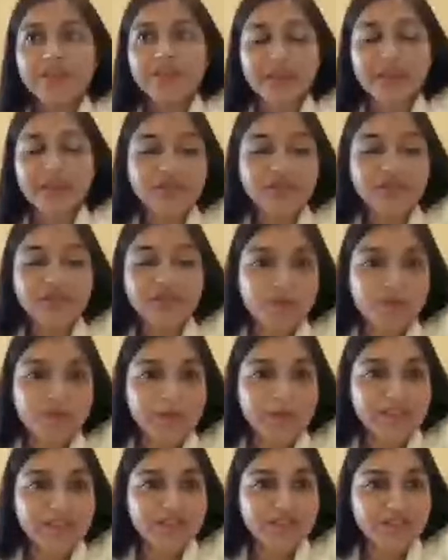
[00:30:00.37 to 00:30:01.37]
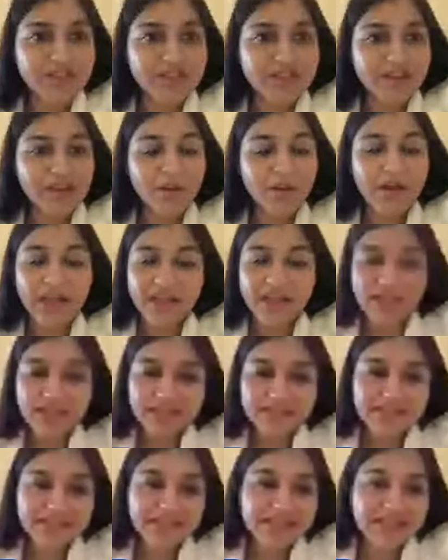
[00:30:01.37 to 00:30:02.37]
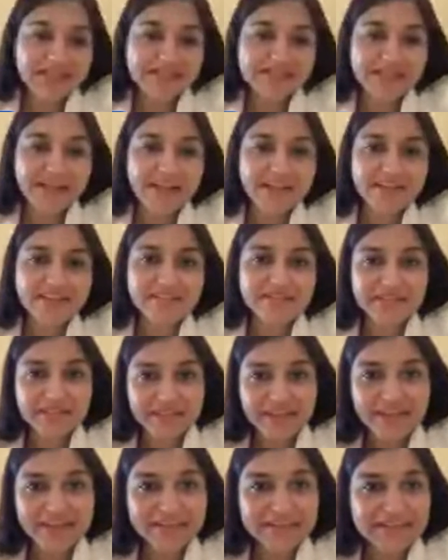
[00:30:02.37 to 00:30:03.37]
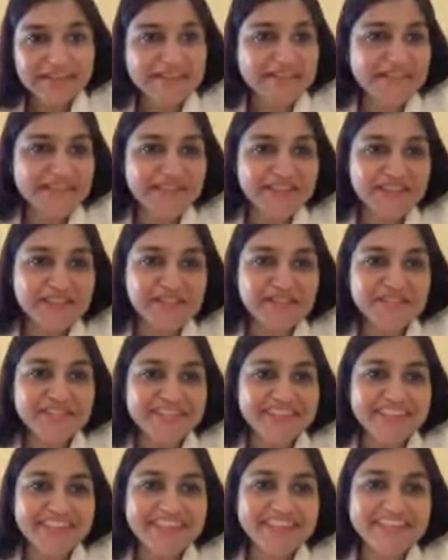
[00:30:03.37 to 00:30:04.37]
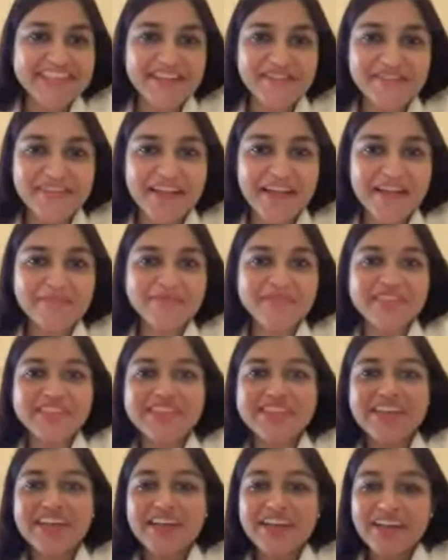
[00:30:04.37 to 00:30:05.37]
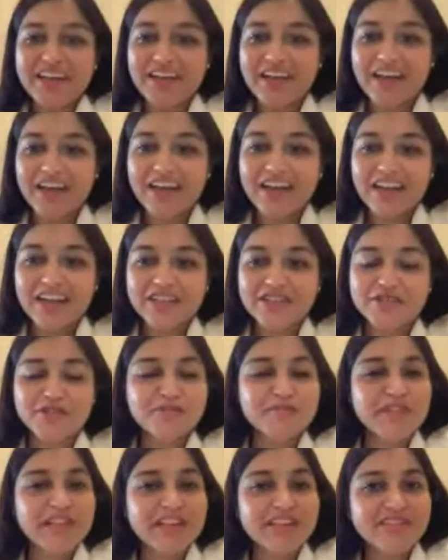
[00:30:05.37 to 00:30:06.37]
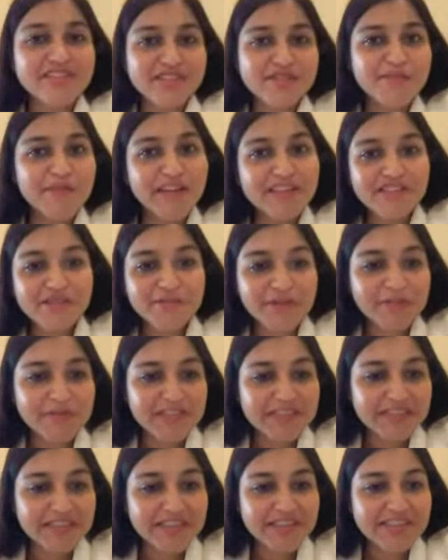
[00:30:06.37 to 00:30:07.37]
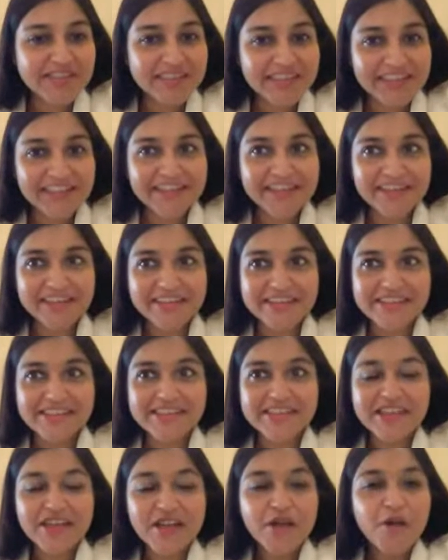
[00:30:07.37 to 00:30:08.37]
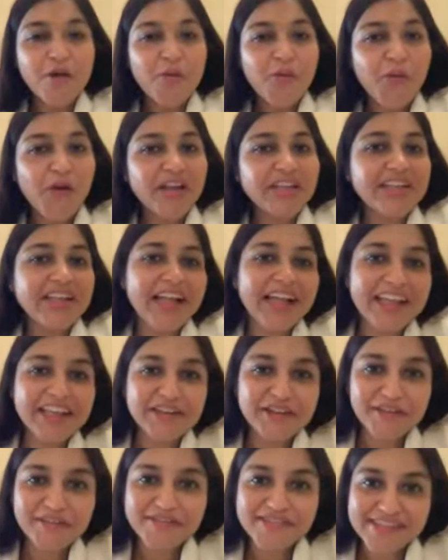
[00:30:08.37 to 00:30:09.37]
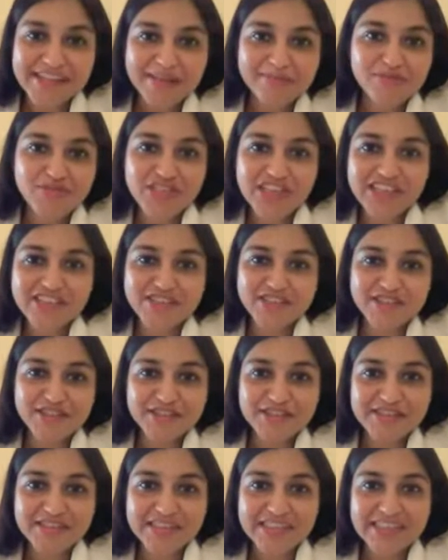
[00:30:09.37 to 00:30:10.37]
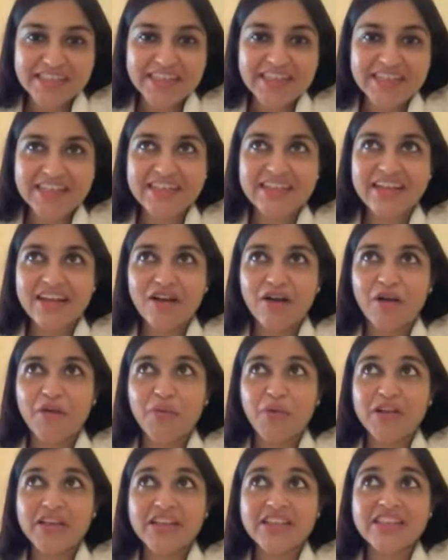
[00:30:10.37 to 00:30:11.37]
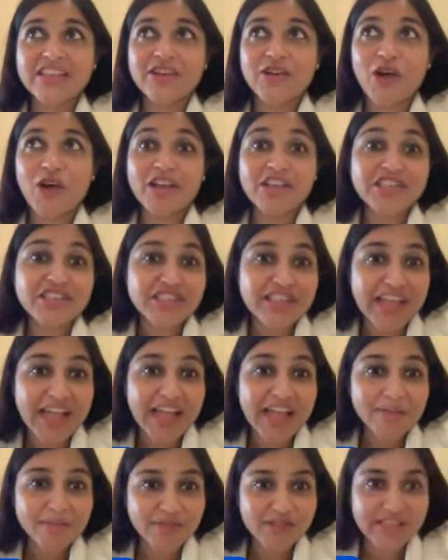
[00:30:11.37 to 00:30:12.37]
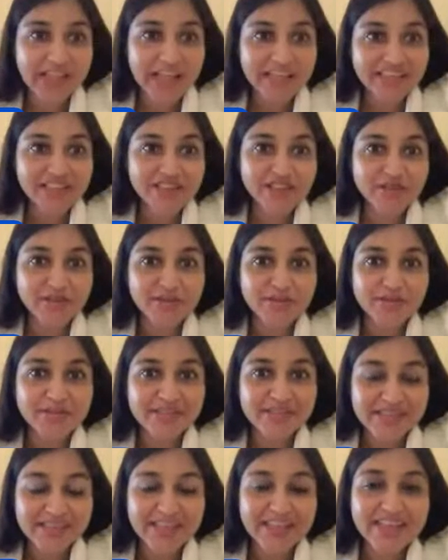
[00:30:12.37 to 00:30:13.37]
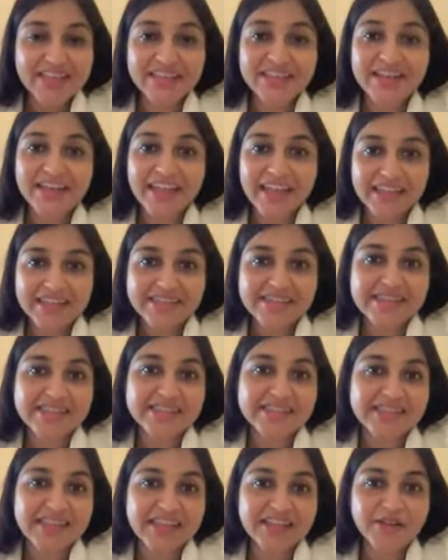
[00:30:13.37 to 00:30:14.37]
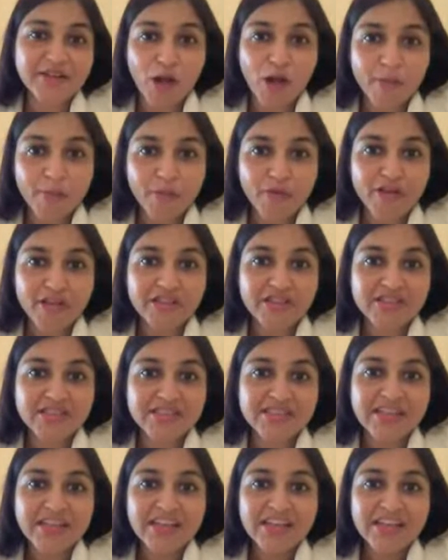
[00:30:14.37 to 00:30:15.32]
Thank you so much. Now, IICSR is a young institution developed to build responsible business leaders. What kind of subjects do you see, or what are the knowledge gaps that you see in the existing corporates